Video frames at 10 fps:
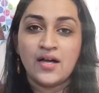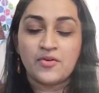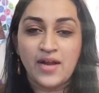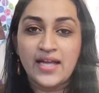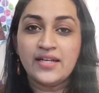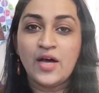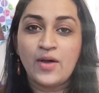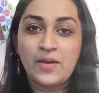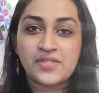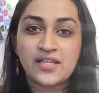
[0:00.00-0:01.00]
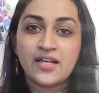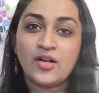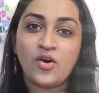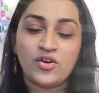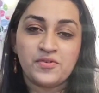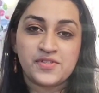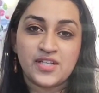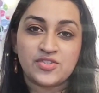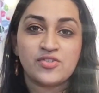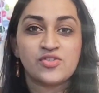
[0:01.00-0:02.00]
Right now, taking a lot of
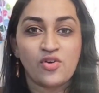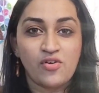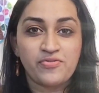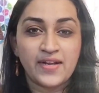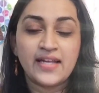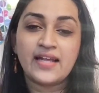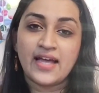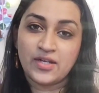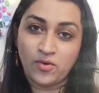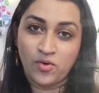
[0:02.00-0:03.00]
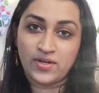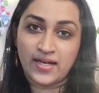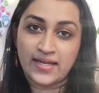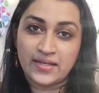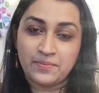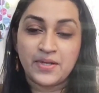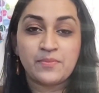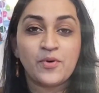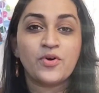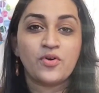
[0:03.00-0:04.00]
sessions offline and online, but
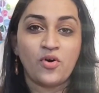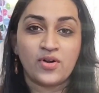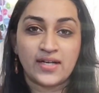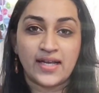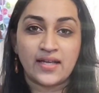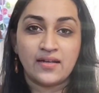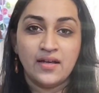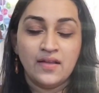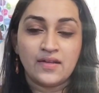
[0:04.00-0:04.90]
more online.